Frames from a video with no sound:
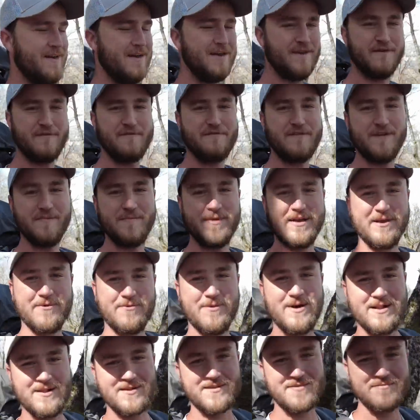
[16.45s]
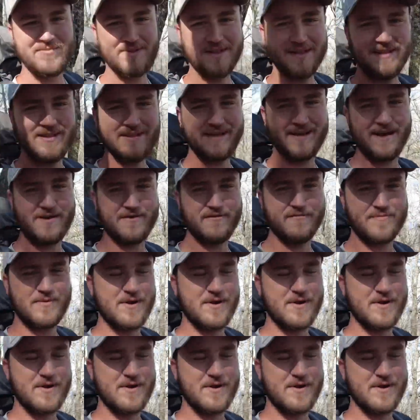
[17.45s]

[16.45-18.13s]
filming while completely out of